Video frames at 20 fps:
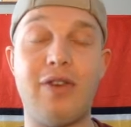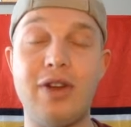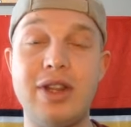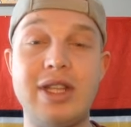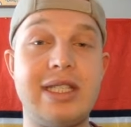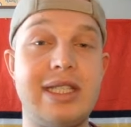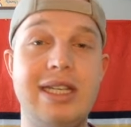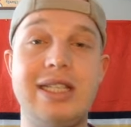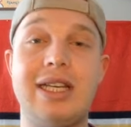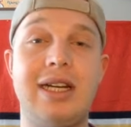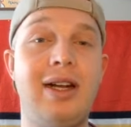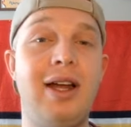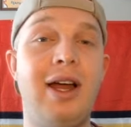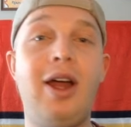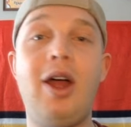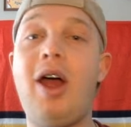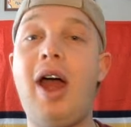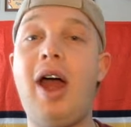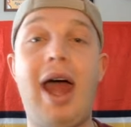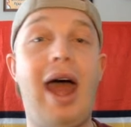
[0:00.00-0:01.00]
for the season
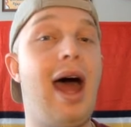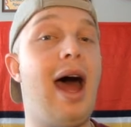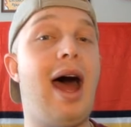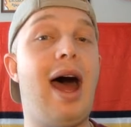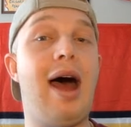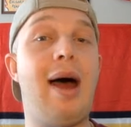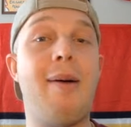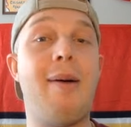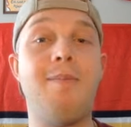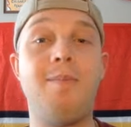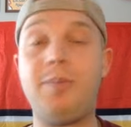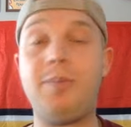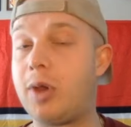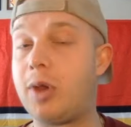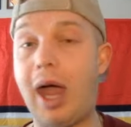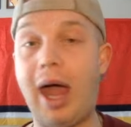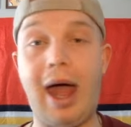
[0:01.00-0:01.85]
um,